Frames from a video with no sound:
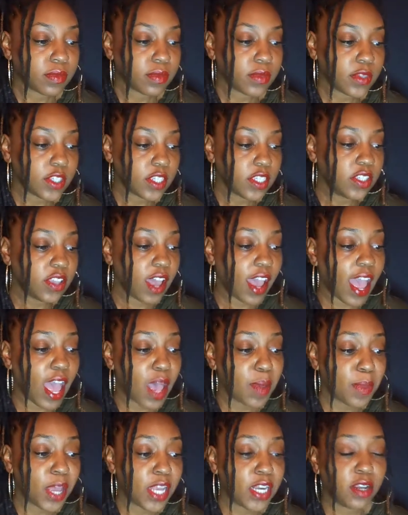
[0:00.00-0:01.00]
So I
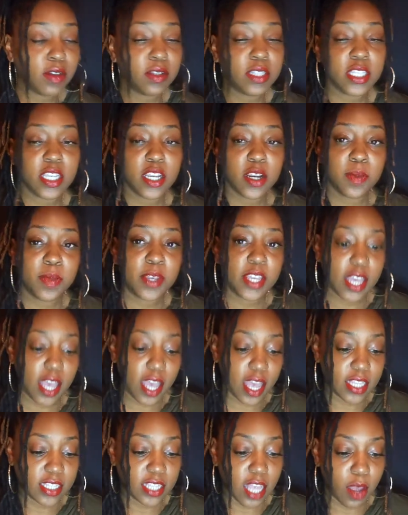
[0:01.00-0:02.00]
have my notes here
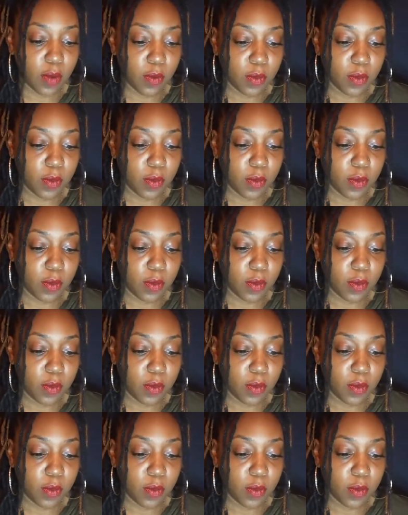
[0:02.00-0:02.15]
because I